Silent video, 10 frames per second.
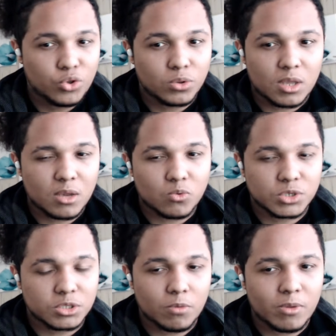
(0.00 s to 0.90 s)
you think it will
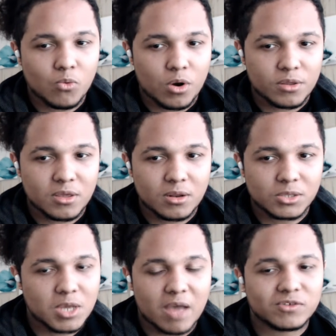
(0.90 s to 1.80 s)
still be worth it
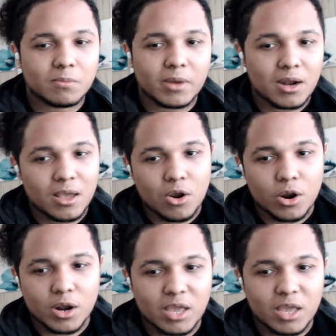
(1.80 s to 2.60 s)
to have somebody like Karna,